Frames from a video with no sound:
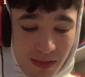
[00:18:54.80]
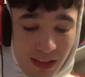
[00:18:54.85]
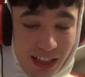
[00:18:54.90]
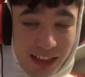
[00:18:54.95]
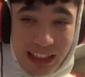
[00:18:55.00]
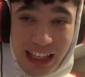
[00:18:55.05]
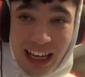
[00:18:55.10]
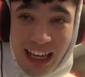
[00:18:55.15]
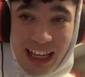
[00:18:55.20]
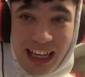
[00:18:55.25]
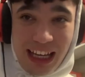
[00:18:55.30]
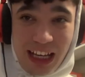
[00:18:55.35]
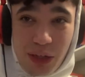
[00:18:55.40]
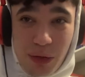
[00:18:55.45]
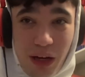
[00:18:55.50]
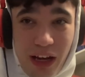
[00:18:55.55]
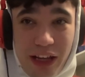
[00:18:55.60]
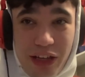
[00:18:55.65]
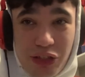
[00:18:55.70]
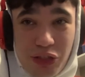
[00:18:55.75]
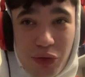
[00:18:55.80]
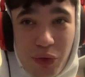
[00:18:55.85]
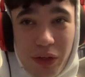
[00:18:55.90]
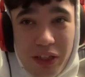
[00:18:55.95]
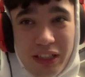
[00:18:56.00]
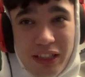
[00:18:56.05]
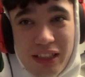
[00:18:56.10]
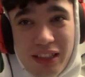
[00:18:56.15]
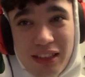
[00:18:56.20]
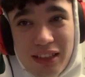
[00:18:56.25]
Yeah, I quite enjoyed
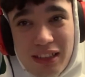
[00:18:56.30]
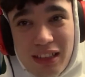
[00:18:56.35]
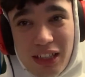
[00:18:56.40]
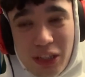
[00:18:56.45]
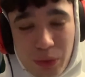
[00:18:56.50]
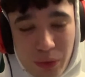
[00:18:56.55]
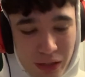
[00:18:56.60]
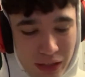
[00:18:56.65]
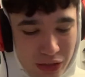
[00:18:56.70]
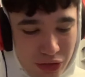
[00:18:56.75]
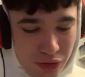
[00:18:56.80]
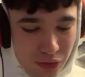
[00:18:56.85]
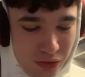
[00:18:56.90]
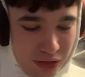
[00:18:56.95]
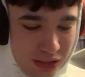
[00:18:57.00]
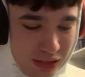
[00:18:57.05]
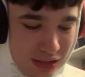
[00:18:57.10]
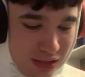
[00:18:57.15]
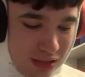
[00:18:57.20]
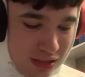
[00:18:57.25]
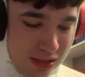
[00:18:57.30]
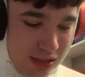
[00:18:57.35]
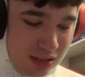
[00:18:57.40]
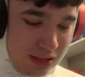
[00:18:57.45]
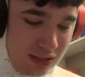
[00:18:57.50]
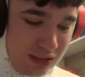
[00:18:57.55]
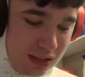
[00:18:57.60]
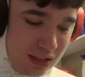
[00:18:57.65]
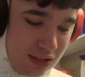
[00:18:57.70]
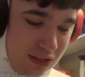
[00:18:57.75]
it. I quite enjoyed
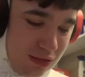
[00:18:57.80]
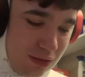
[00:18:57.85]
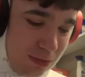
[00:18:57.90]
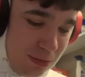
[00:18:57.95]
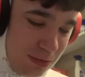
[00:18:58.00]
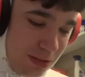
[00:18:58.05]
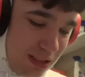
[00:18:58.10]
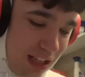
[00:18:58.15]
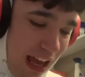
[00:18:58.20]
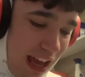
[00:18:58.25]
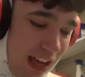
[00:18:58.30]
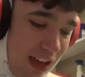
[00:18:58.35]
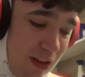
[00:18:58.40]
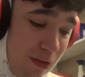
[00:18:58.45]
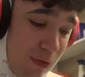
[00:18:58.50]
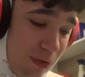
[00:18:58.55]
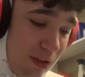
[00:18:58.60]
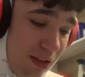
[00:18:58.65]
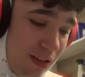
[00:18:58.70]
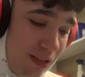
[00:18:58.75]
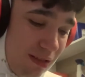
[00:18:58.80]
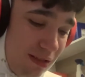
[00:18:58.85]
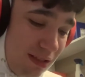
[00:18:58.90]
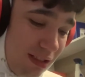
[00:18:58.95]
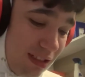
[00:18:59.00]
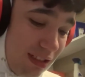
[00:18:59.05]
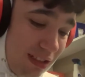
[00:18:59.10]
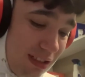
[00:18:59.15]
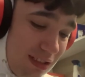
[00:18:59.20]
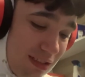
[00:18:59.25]
the whole saying of it.
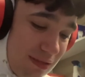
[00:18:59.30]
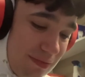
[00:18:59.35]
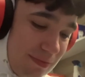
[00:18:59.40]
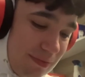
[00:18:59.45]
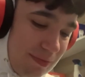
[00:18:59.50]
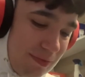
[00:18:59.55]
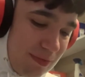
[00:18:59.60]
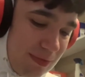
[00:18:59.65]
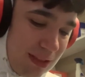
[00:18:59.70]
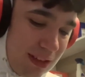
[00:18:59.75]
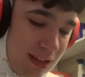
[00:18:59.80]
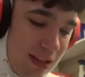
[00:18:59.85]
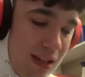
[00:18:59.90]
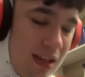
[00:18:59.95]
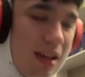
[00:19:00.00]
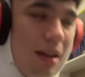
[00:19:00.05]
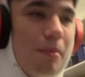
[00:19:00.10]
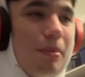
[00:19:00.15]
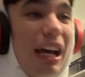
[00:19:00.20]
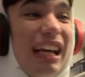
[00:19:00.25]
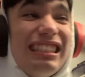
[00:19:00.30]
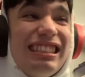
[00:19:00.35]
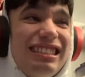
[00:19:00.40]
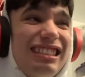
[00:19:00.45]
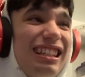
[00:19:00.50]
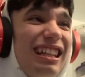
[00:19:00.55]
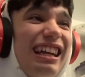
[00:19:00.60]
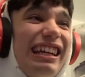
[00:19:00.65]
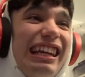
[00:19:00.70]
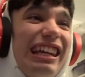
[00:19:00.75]
Like, that's because
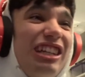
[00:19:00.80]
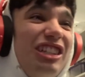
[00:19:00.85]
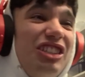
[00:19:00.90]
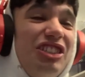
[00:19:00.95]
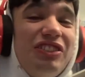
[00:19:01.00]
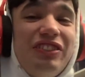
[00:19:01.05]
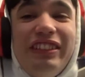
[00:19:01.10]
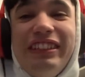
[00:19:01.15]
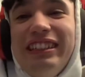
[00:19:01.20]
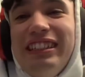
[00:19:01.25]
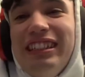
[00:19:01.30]
I like history.